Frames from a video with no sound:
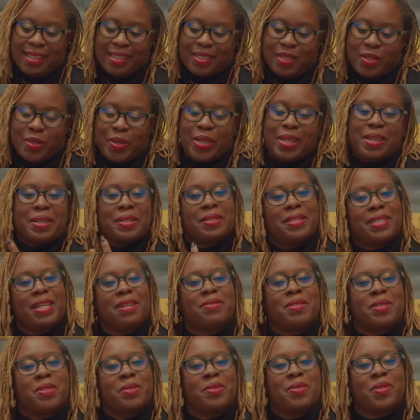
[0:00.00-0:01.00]
trick
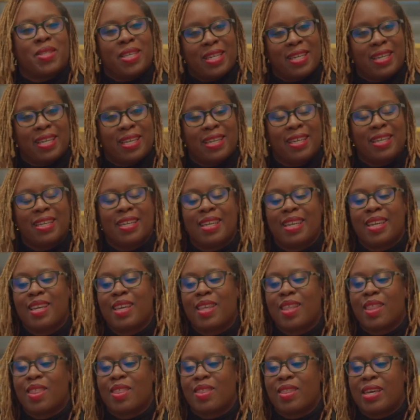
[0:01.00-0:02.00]
ourselves into thinking
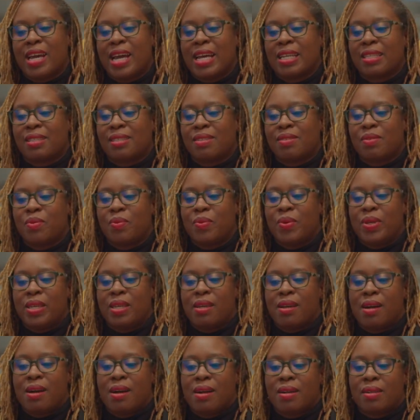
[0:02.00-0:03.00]
that
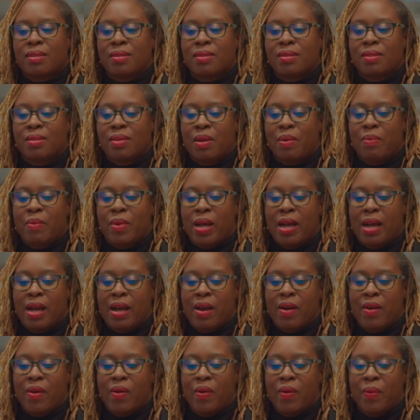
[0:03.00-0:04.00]
we are
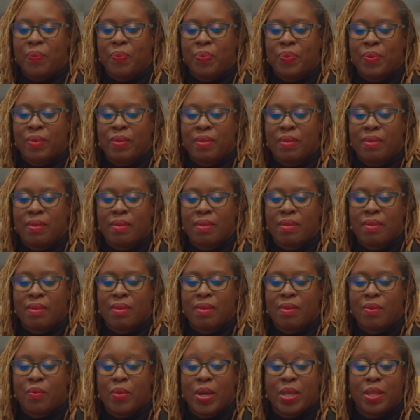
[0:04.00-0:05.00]
somehow,
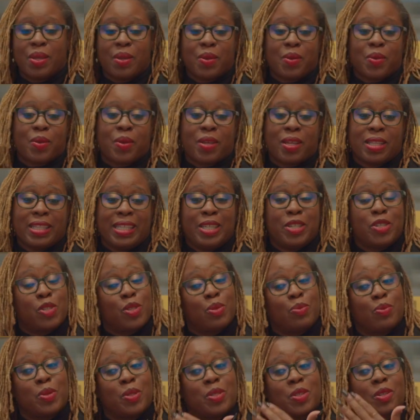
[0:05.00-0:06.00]
whether
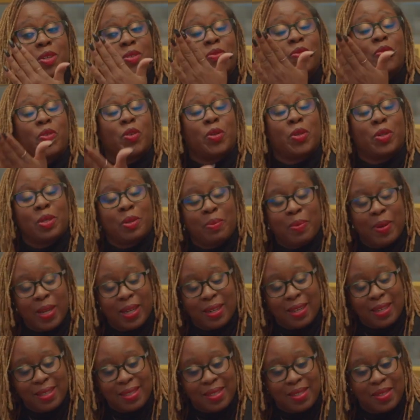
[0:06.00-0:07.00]
leadership was conferred
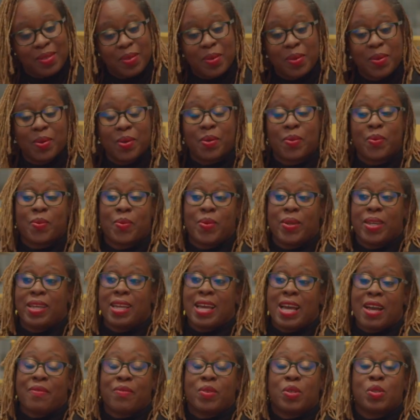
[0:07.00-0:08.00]
upon us or we
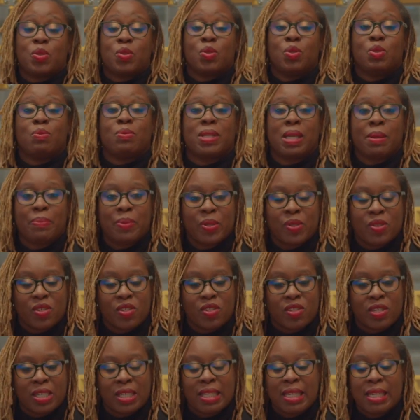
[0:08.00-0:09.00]
have assumed that
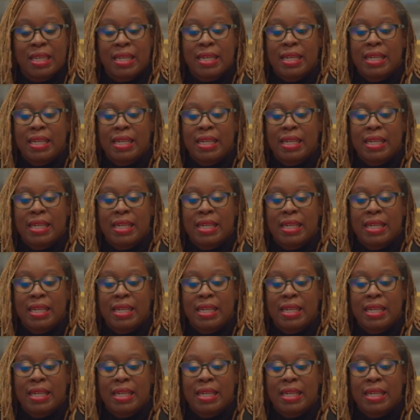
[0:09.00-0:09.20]
position,